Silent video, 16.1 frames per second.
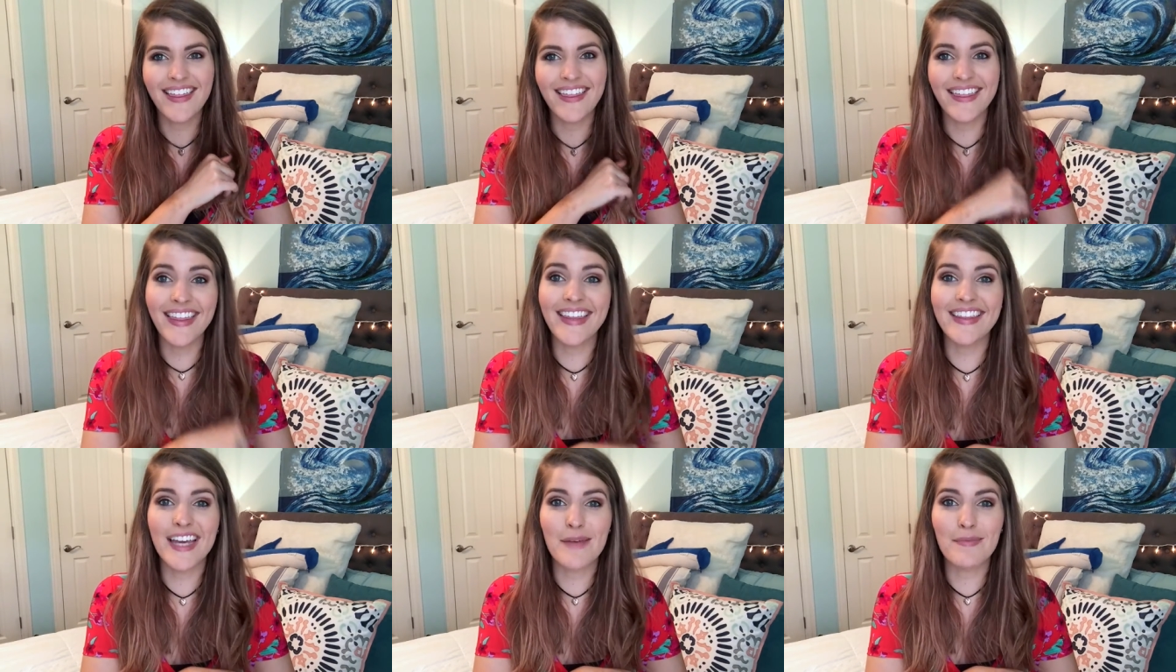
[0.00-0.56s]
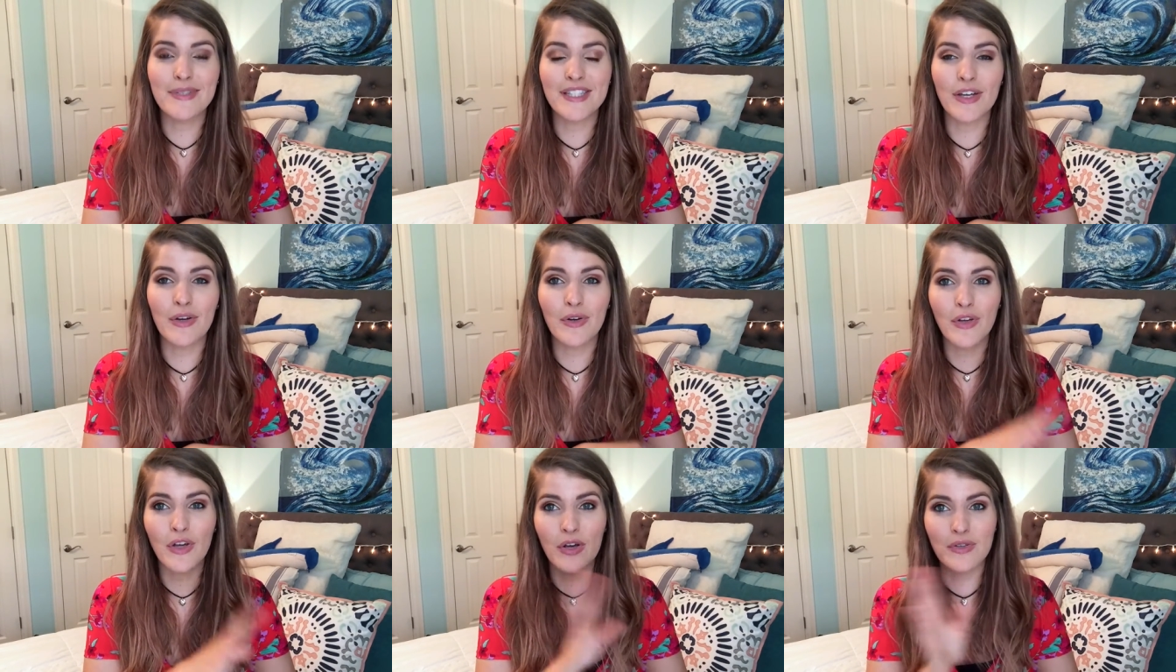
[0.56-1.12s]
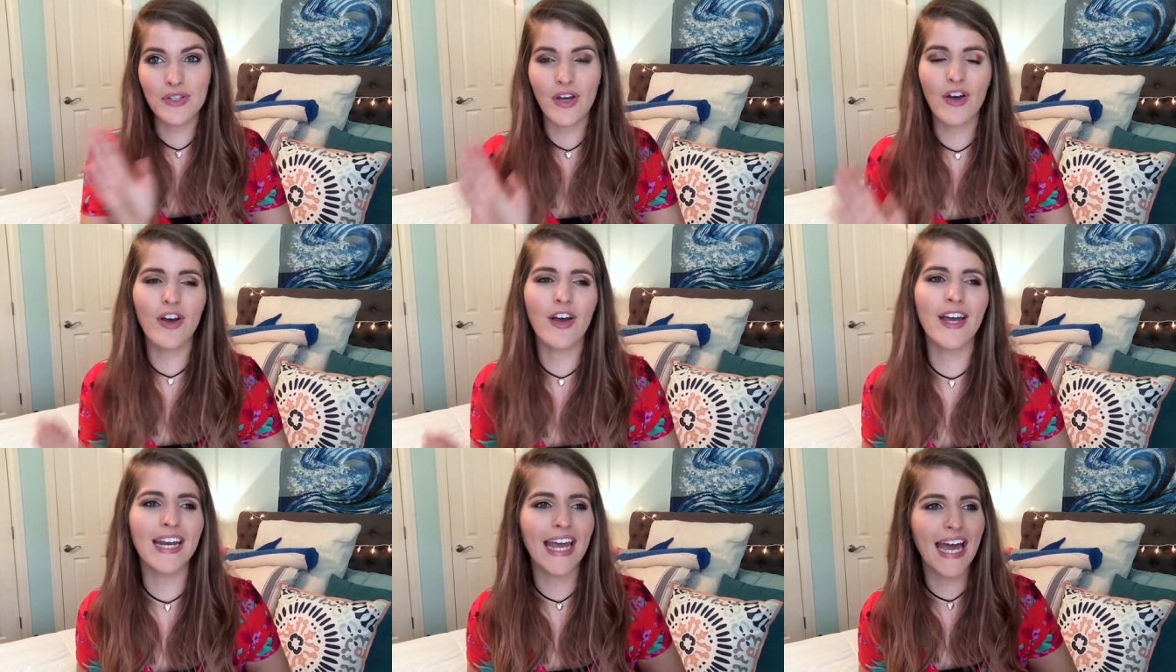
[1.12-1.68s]
the episode goes
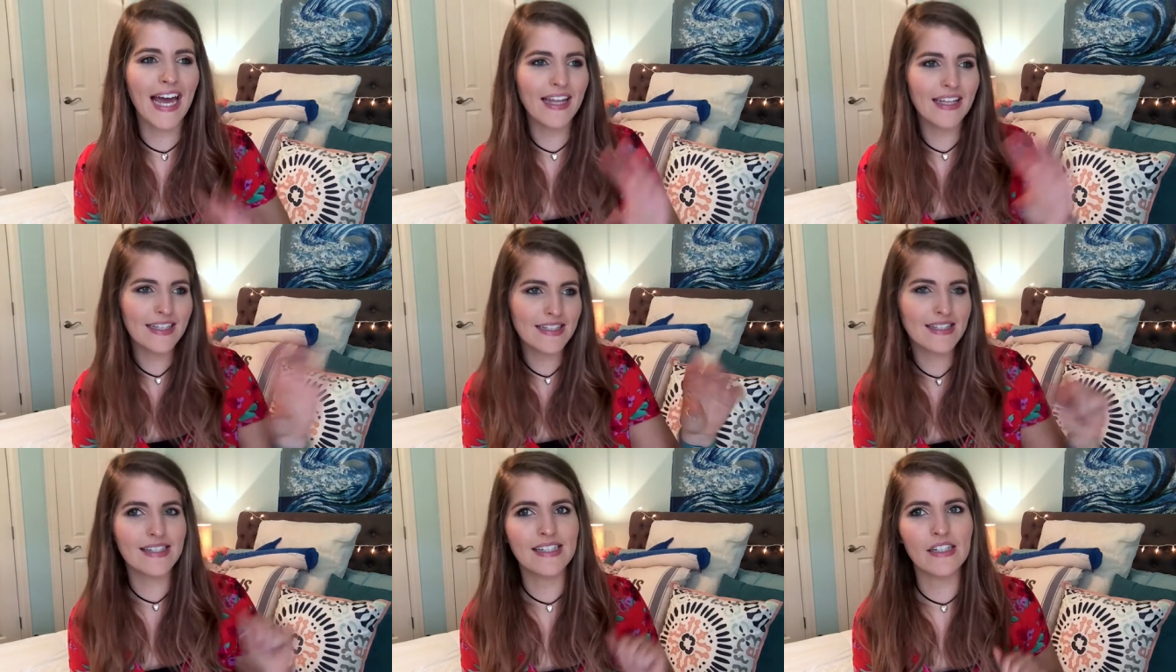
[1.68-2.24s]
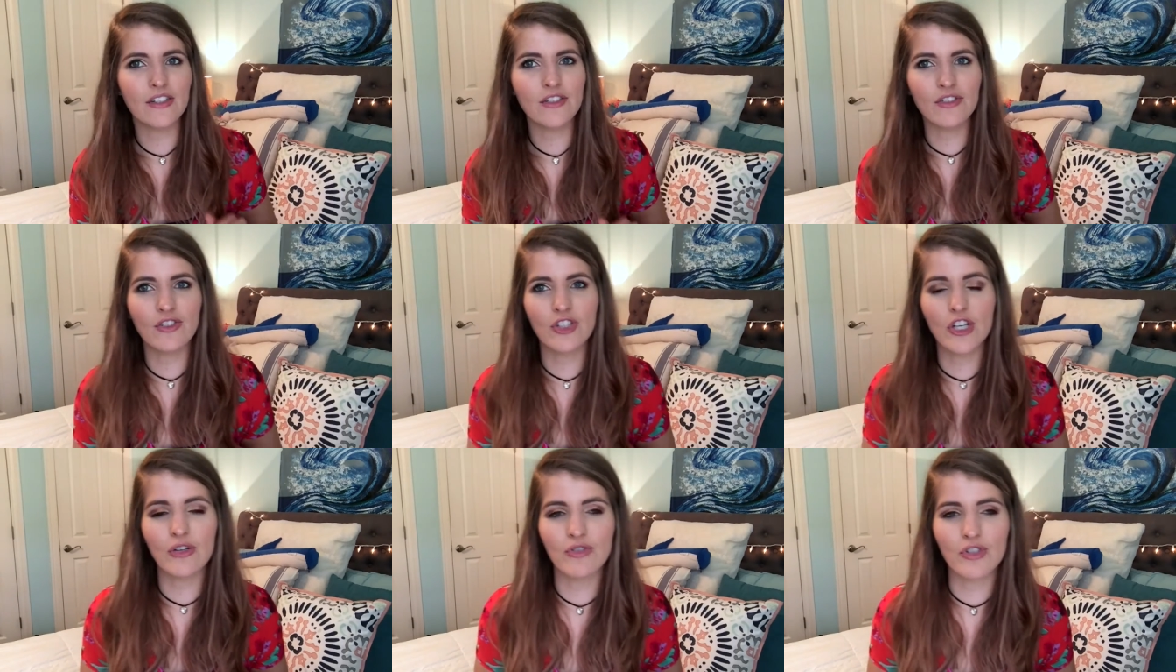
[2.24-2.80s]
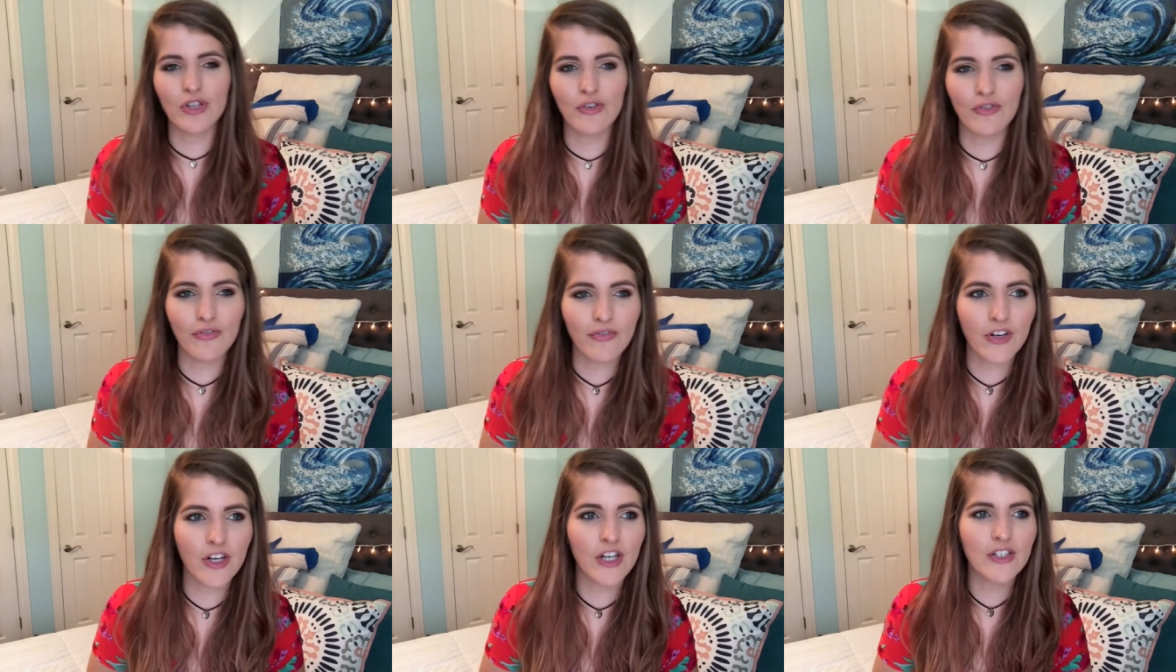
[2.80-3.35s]
on. Alex steals JoJo
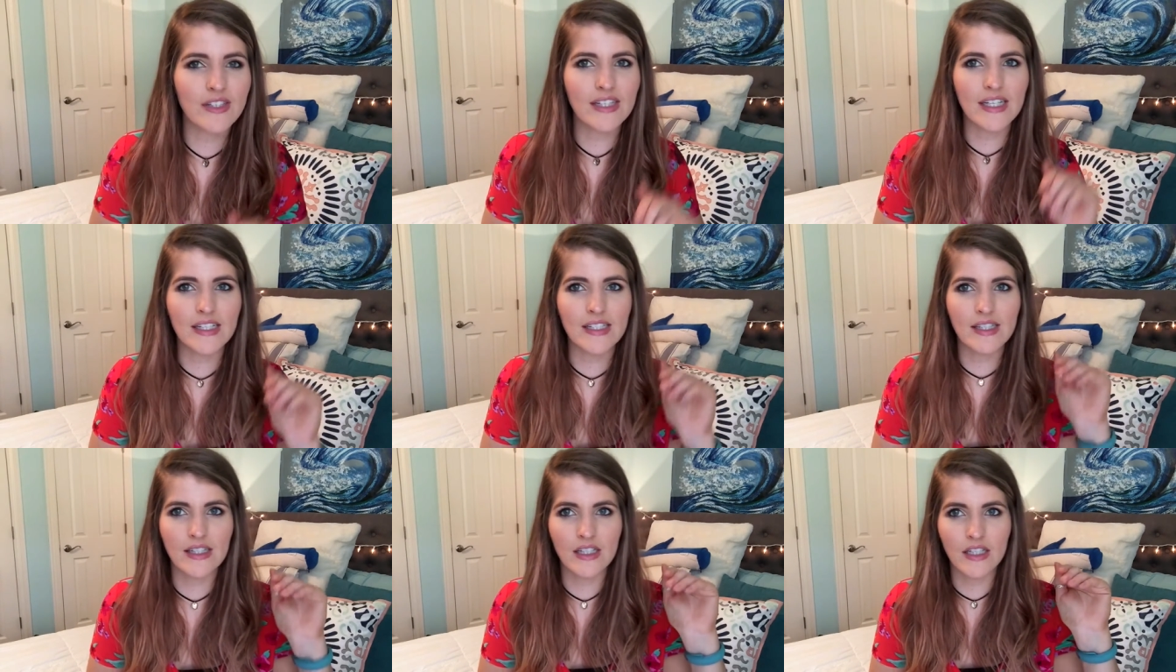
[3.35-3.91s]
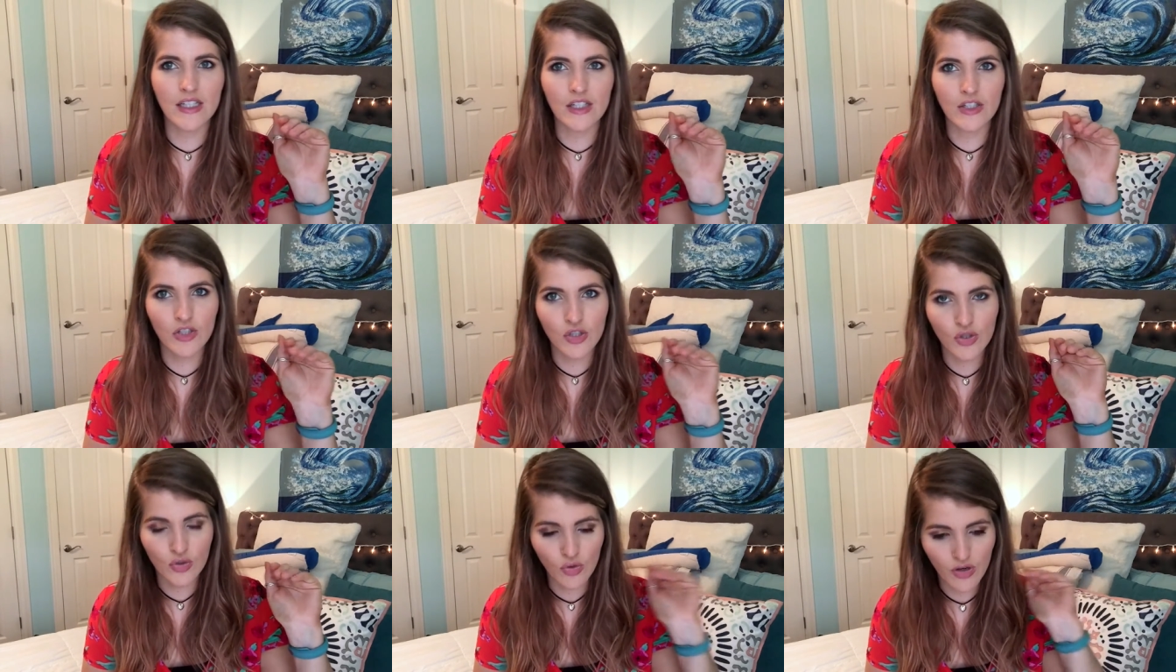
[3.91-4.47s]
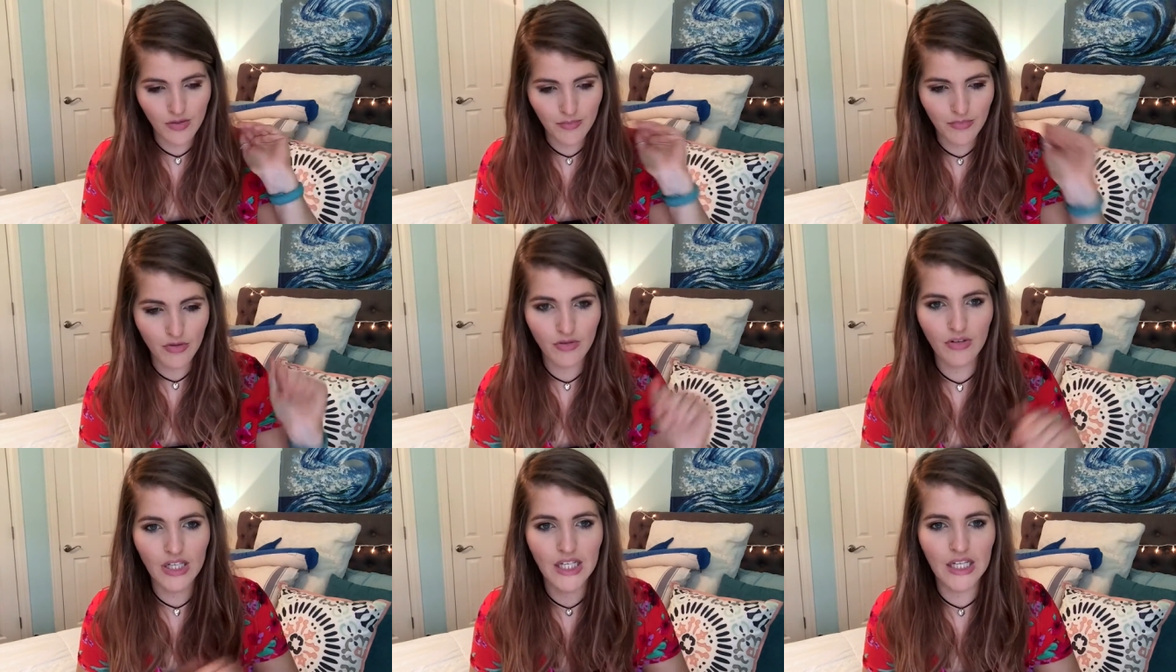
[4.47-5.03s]
first. He's the short
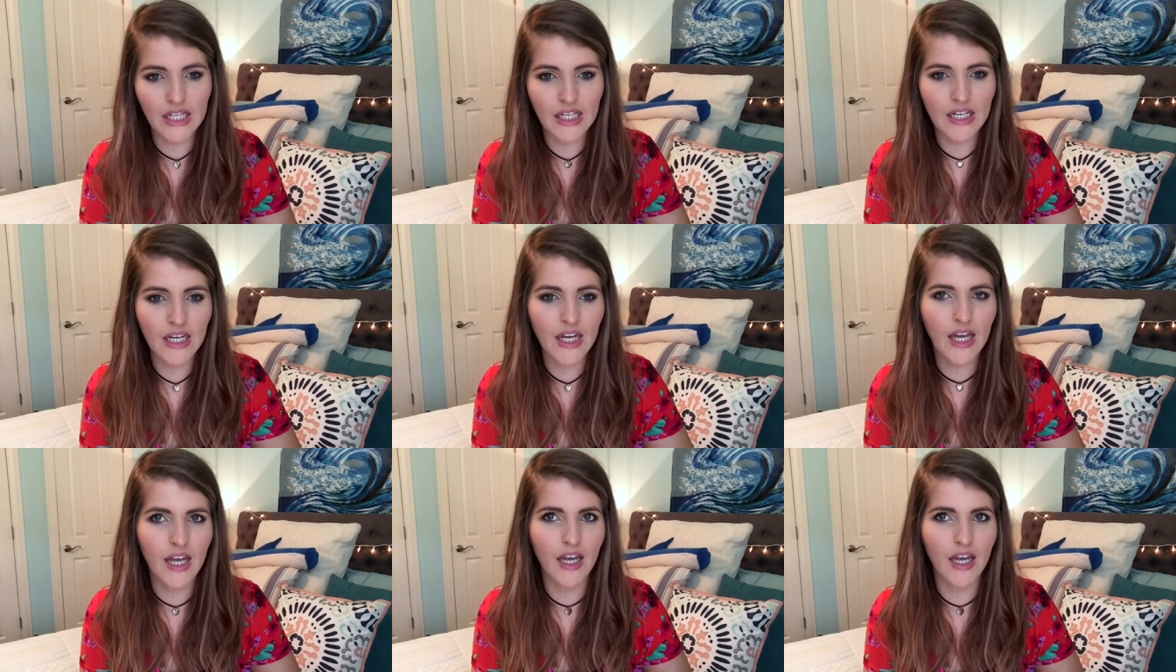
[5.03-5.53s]
Marine.